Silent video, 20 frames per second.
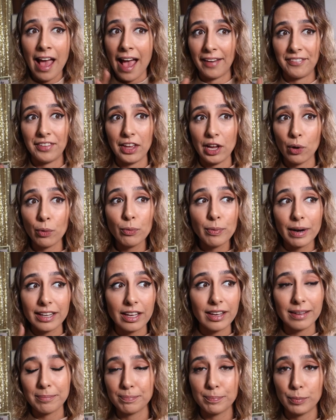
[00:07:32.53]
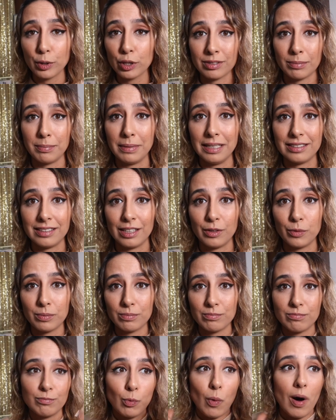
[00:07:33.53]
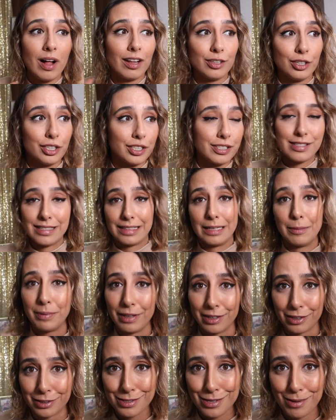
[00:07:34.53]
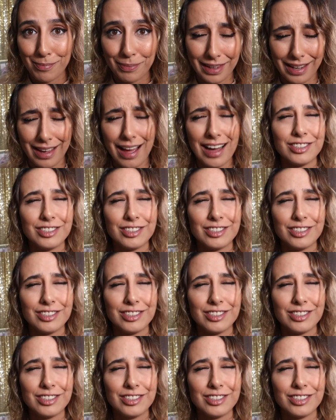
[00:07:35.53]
and they already booked a meeting while you're sleeping or something.